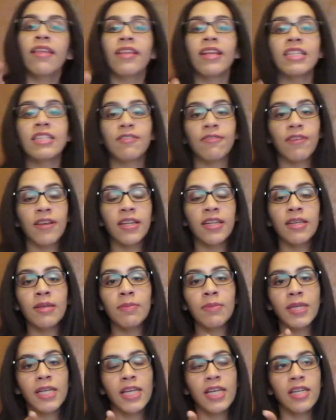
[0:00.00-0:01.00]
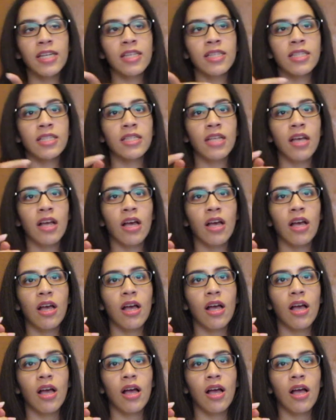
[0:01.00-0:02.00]
That's funny because
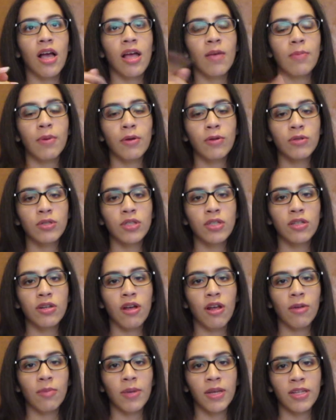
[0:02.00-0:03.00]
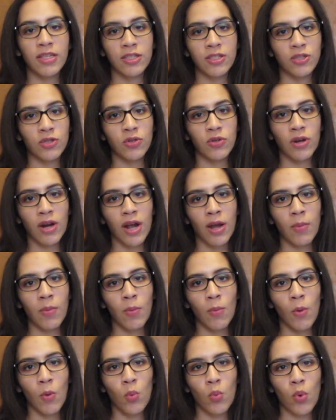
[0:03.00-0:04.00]
I posted on my Instagram
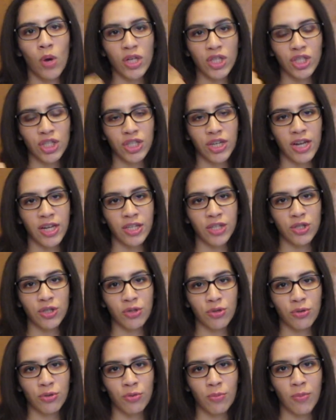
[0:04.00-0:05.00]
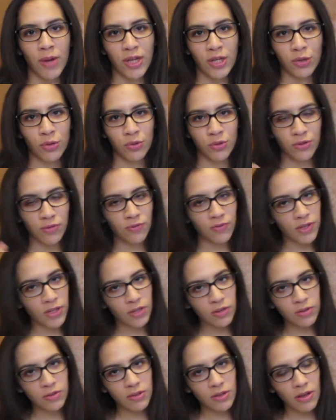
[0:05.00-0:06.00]
what should I do my YouTube
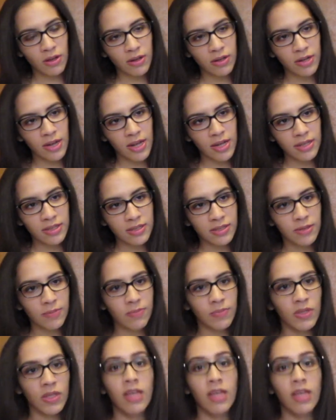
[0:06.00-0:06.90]
videos on next,